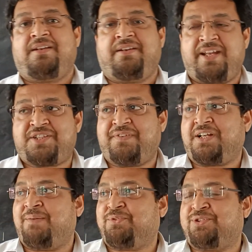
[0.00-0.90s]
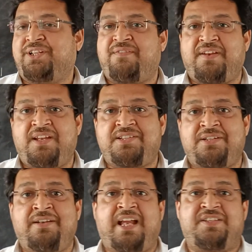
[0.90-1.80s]
Next we come to the
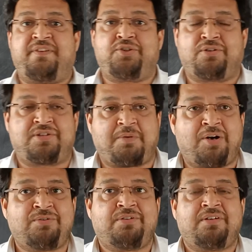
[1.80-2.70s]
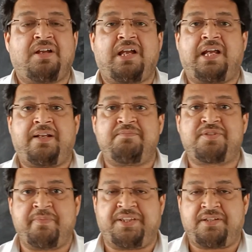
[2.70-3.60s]
definition, as we talked about Adam
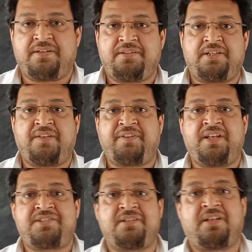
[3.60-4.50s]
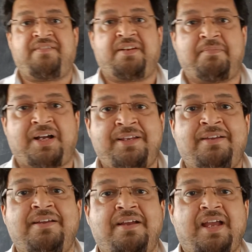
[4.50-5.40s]
Smith. The definition given
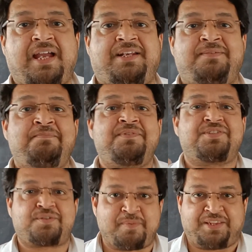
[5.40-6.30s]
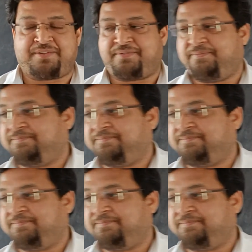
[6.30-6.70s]
by Adam Smith.